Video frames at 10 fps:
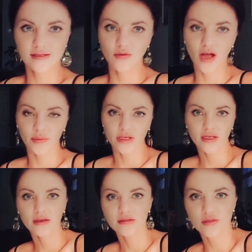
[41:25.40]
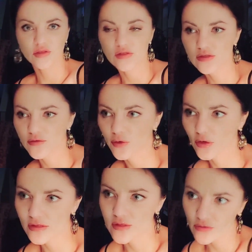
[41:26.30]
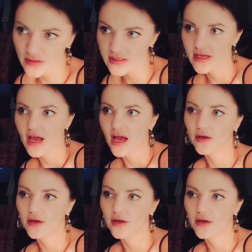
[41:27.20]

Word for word: so I'm here to use, for your service.